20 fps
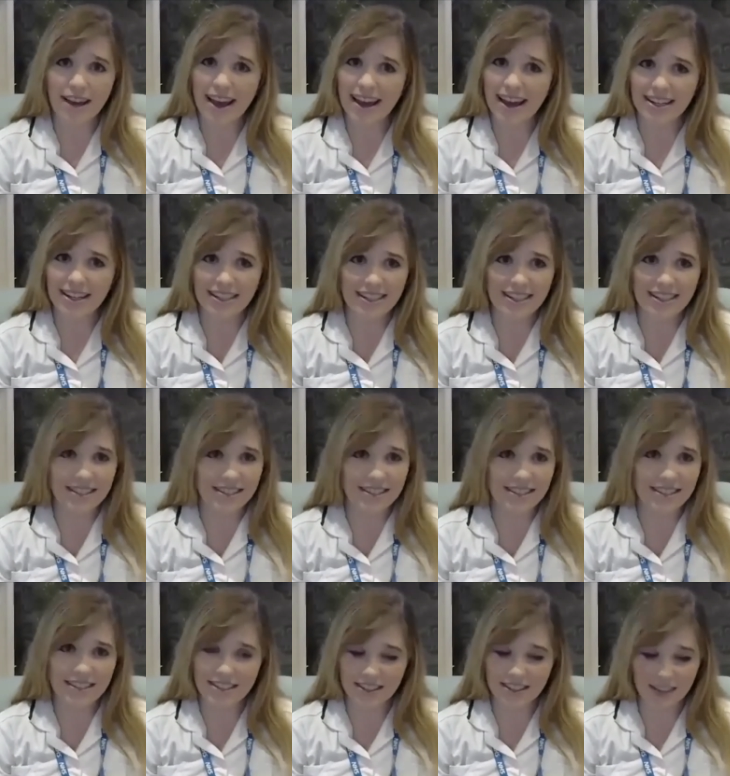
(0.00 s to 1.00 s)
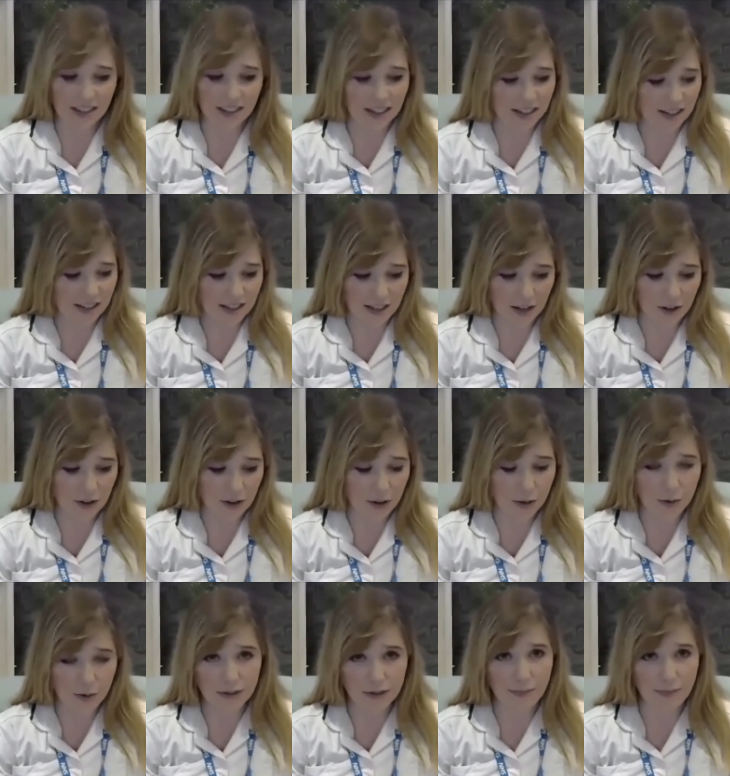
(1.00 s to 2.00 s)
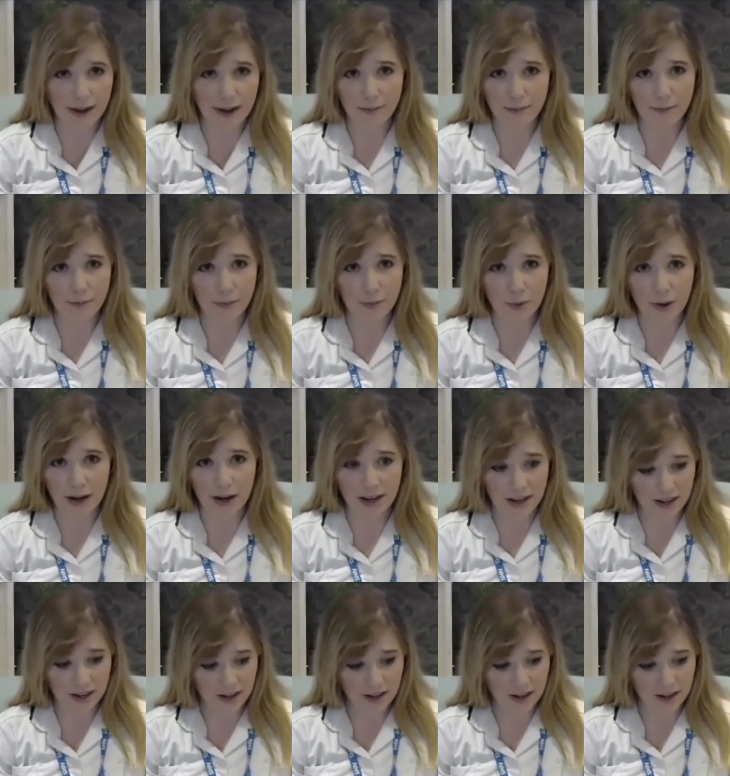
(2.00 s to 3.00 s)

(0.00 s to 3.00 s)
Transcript: any stillness the noose might bring.